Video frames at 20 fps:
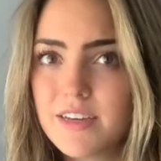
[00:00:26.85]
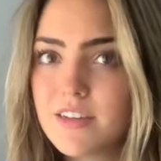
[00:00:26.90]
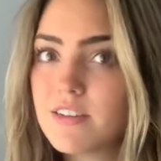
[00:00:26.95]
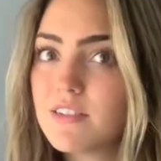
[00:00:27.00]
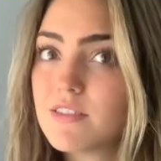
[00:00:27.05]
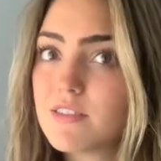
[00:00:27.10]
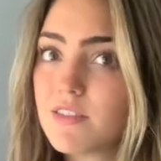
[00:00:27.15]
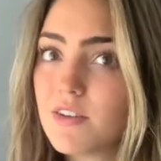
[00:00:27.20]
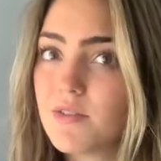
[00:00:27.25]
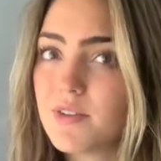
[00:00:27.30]

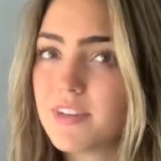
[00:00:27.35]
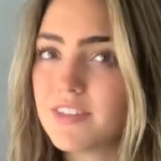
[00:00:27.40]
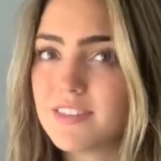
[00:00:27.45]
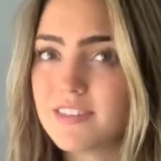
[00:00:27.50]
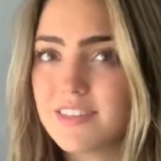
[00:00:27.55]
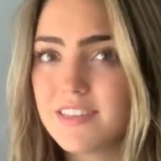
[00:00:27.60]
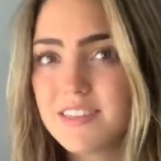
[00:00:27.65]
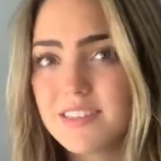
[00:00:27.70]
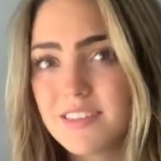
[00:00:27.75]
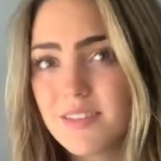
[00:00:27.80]
So is
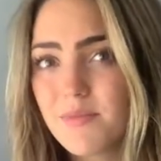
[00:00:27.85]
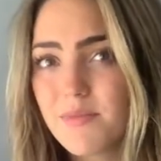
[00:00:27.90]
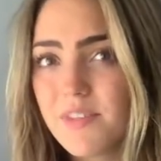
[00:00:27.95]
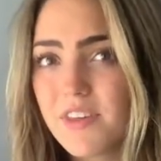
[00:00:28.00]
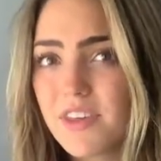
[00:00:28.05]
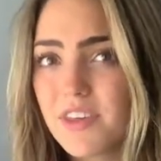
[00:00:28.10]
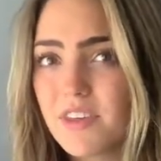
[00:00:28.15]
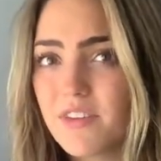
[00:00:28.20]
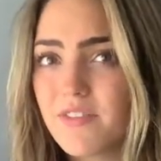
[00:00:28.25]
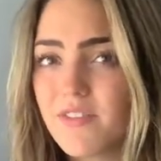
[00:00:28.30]
this
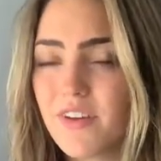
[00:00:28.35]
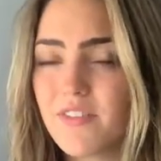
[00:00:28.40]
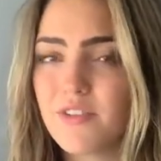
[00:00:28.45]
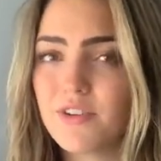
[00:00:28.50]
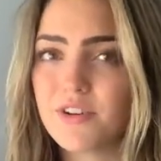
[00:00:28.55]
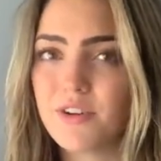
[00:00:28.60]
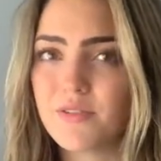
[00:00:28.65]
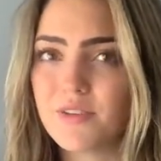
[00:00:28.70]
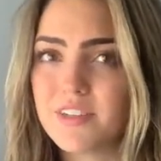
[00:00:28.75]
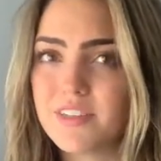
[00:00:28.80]
something you've ever
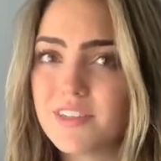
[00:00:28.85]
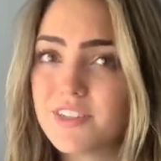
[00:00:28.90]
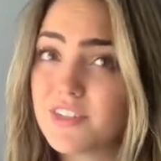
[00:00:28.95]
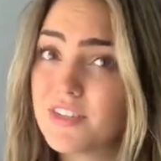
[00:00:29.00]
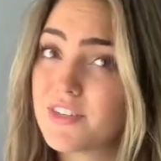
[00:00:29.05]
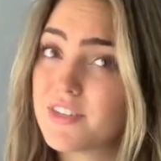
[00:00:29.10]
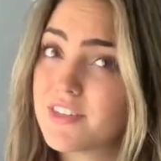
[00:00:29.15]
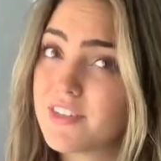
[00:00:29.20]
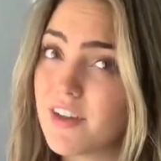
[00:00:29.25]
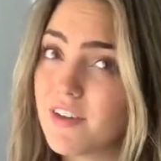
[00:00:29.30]
noticed
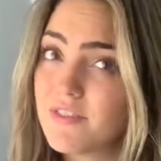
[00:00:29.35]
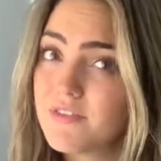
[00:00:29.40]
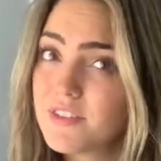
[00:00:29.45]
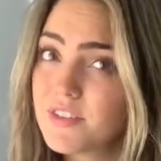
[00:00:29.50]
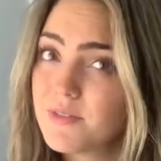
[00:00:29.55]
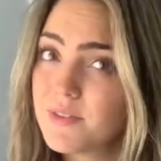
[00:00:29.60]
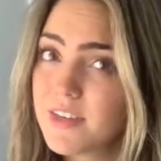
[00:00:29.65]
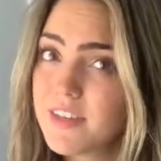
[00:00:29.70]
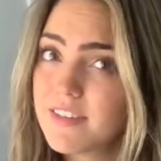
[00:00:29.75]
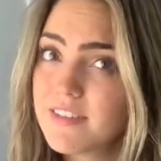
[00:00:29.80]
yourself
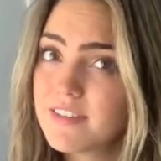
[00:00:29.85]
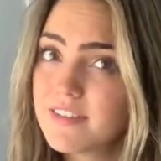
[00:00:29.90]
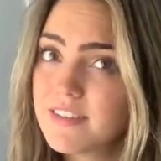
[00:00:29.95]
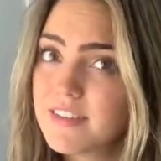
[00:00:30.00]
doing?